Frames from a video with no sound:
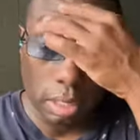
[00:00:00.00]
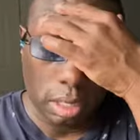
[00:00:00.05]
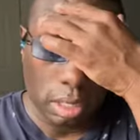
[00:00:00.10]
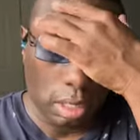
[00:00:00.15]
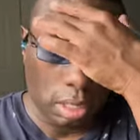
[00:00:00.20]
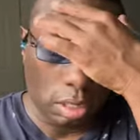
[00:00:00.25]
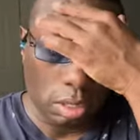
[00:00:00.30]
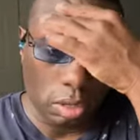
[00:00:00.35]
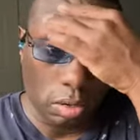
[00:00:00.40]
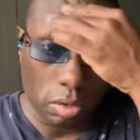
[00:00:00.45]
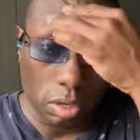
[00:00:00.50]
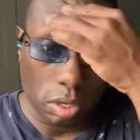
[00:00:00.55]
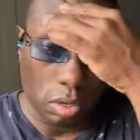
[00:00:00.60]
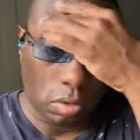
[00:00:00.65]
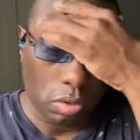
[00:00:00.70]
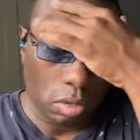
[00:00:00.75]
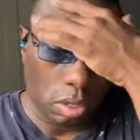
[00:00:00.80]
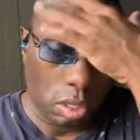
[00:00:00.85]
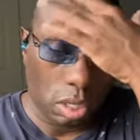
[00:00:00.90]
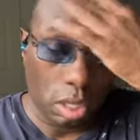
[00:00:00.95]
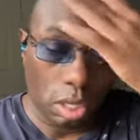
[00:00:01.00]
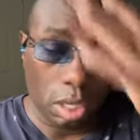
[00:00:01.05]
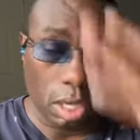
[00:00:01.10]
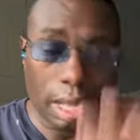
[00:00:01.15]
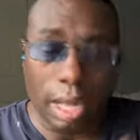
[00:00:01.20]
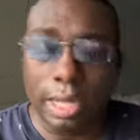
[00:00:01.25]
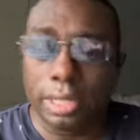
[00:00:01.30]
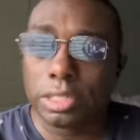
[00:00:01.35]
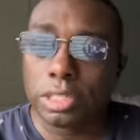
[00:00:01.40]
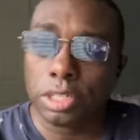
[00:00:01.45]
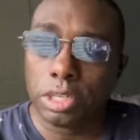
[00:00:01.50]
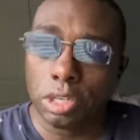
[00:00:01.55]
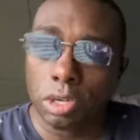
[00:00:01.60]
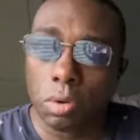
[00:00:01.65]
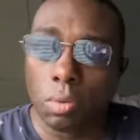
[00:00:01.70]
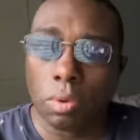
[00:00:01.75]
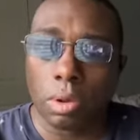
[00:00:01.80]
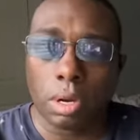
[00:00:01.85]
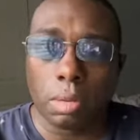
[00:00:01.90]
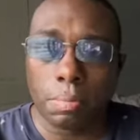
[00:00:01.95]
you know, I
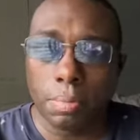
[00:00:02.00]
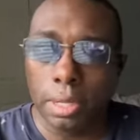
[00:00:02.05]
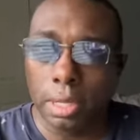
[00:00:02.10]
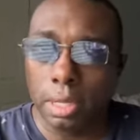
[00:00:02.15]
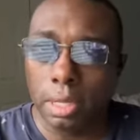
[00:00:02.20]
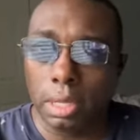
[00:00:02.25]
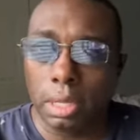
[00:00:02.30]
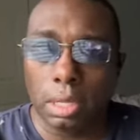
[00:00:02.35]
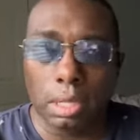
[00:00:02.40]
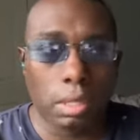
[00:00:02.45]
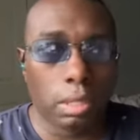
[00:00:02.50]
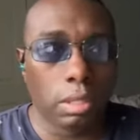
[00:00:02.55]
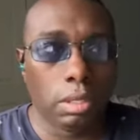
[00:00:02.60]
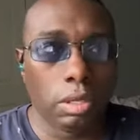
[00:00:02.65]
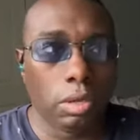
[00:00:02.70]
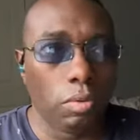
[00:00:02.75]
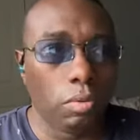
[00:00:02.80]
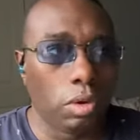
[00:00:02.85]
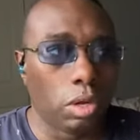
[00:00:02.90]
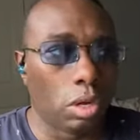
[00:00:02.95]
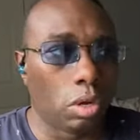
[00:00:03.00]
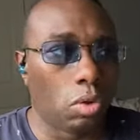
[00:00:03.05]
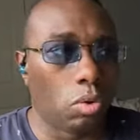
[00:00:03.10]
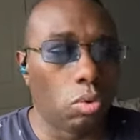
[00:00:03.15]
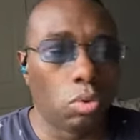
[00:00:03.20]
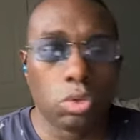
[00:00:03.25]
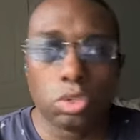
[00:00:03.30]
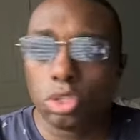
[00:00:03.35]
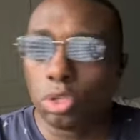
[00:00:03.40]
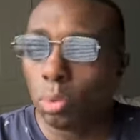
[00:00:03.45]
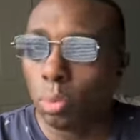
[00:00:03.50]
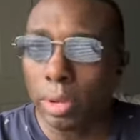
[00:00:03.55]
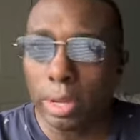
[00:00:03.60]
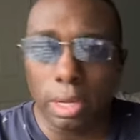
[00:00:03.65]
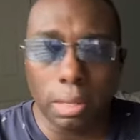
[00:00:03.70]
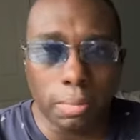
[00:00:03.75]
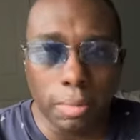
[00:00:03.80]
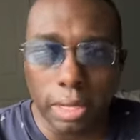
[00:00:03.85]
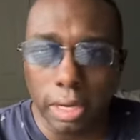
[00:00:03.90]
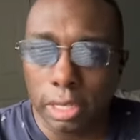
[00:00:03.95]
still want to be, you know,
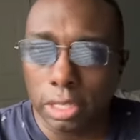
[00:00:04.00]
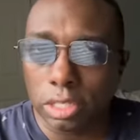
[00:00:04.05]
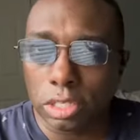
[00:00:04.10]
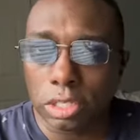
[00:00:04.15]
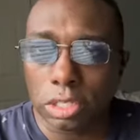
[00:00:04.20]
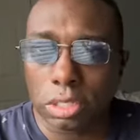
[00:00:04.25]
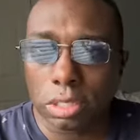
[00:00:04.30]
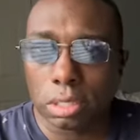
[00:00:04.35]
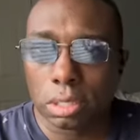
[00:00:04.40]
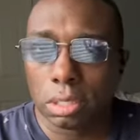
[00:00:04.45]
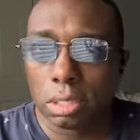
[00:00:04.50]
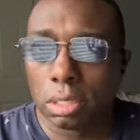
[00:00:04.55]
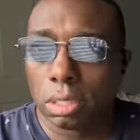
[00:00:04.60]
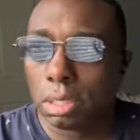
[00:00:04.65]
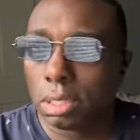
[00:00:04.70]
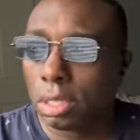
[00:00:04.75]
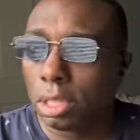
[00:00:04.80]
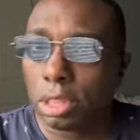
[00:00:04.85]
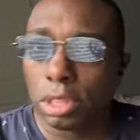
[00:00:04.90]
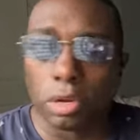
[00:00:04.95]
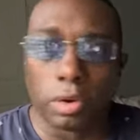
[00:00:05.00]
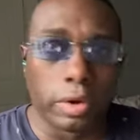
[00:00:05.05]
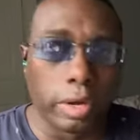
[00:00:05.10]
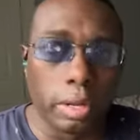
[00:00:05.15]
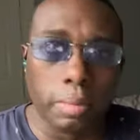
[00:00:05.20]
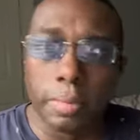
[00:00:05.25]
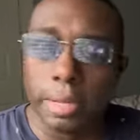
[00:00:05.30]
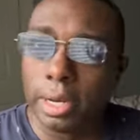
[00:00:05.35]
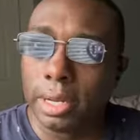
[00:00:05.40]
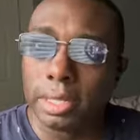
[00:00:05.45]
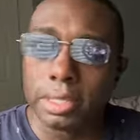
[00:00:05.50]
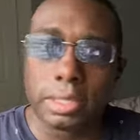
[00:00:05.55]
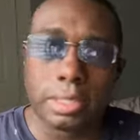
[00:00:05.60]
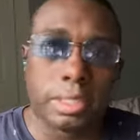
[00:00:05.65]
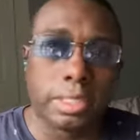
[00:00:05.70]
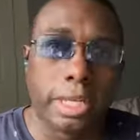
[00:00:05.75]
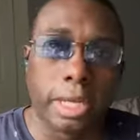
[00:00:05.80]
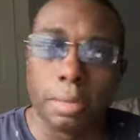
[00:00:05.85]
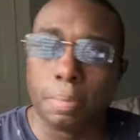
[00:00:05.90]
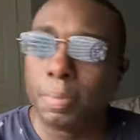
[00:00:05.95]
20 minutes, 30 minutes,
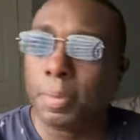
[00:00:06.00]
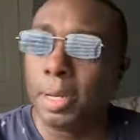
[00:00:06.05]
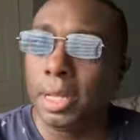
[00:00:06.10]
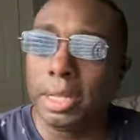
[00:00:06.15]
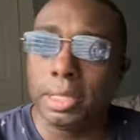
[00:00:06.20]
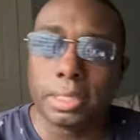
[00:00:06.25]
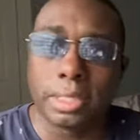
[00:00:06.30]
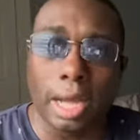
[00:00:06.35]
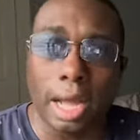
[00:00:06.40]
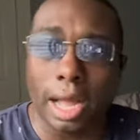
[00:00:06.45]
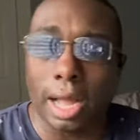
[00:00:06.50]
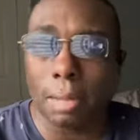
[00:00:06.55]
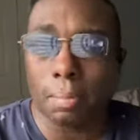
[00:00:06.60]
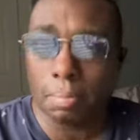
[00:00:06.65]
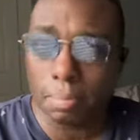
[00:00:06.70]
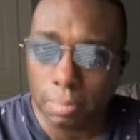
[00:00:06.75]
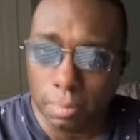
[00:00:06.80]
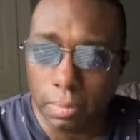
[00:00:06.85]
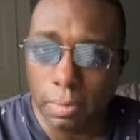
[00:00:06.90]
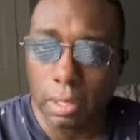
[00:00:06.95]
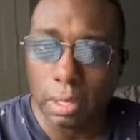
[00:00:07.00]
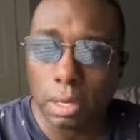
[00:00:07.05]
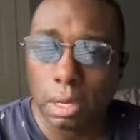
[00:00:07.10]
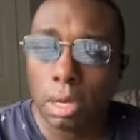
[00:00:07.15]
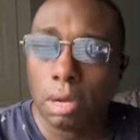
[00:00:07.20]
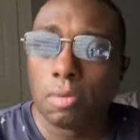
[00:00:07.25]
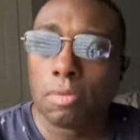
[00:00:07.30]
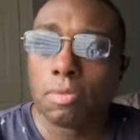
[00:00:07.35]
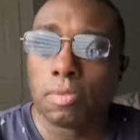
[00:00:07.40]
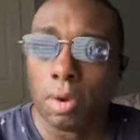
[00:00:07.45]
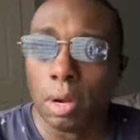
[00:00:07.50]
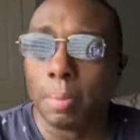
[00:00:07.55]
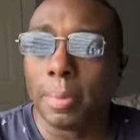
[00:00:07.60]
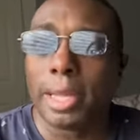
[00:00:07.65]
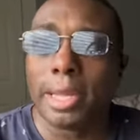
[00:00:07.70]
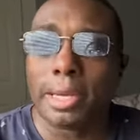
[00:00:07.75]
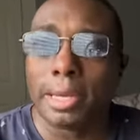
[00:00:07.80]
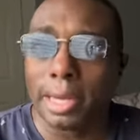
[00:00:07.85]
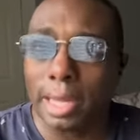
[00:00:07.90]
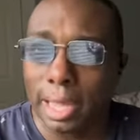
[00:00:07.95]
tippity top from
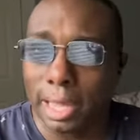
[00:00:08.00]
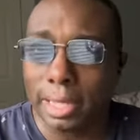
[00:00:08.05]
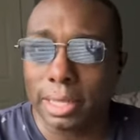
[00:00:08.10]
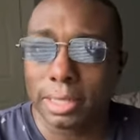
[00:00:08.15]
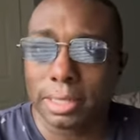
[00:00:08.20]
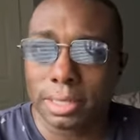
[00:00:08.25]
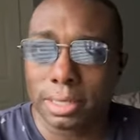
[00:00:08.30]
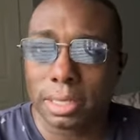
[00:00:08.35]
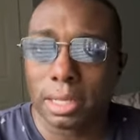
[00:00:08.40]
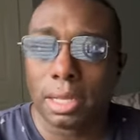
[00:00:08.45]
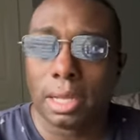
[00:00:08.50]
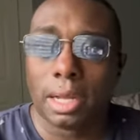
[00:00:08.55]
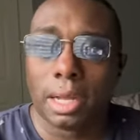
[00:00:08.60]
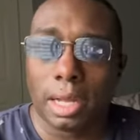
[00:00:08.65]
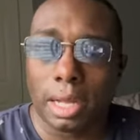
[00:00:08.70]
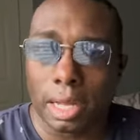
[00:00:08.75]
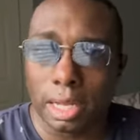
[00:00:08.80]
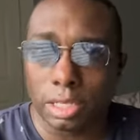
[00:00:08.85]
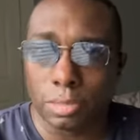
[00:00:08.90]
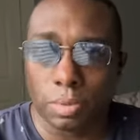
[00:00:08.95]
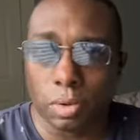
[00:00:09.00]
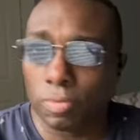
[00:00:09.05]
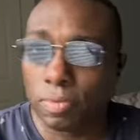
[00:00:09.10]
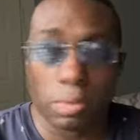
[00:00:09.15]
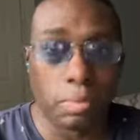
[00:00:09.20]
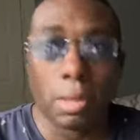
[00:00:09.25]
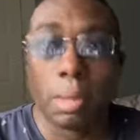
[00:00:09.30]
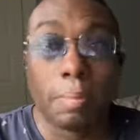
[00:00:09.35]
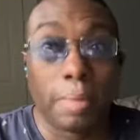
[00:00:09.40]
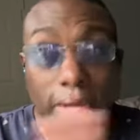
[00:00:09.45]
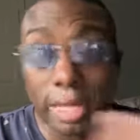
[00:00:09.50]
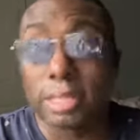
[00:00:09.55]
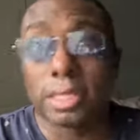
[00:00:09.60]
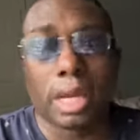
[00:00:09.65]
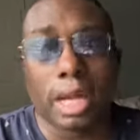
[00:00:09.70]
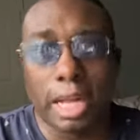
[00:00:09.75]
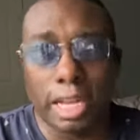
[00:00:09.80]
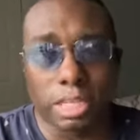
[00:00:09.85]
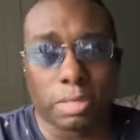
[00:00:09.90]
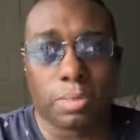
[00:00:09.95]
a nice hospital, from the best
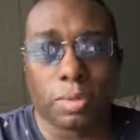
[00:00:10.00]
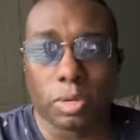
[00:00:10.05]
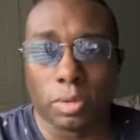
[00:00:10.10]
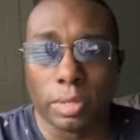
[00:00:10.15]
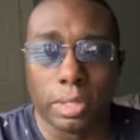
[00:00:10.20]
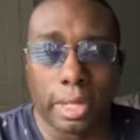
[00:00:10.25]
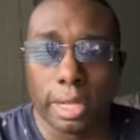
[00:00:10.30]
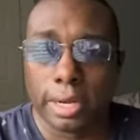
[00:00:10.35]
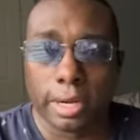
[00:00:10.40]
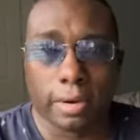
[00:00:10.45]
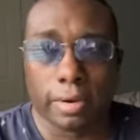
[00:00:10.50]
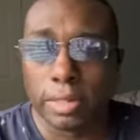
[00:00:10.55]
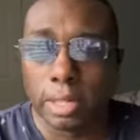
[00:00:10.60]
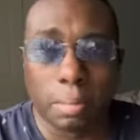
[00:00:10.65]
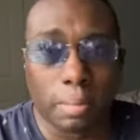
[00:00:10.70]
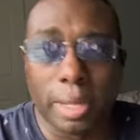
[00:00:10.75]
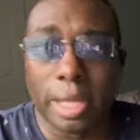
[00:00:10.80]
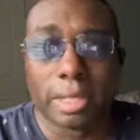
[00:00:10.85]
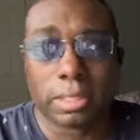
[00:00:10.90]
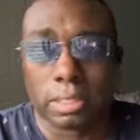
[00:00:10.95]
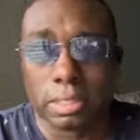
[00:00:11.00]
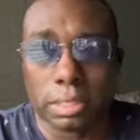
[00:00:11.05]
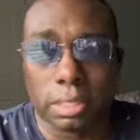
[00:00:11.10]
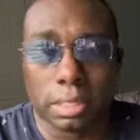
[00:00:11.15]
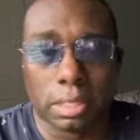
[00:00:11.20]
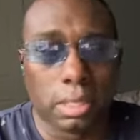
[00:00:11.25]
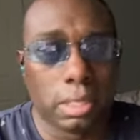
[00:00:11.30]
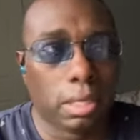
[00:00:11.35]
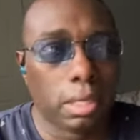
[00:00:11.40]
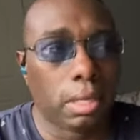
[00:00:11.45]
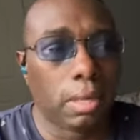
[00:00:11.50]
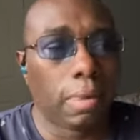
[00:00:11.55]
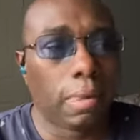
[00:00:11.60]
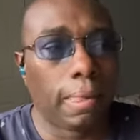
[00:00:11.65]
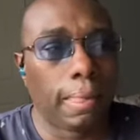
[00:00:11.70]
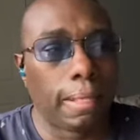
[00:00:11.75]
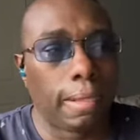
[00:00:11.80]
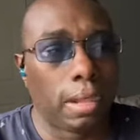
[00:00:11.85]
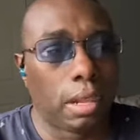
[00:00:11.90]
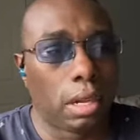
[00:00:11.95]
hospital in that area, the best.
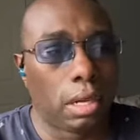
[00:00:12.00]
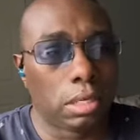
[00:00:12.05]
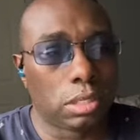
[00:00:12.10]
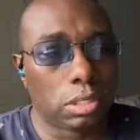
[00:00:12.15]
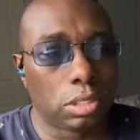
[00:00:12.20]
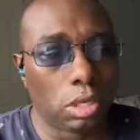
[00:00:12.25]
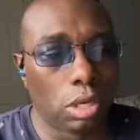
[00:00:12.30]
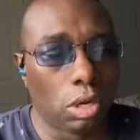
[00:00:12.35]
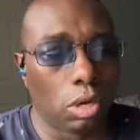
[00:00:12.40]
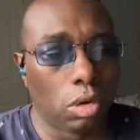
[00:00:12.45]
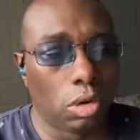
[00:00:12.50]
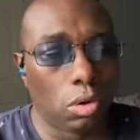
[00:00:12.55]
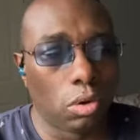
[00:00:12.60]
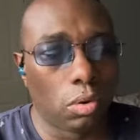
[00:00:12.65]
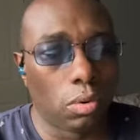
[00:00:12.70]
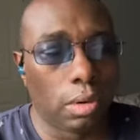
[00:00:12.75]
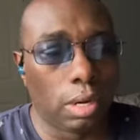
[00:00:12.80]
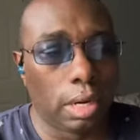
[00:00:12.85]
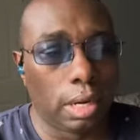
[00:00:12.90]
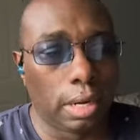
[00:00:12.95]
So,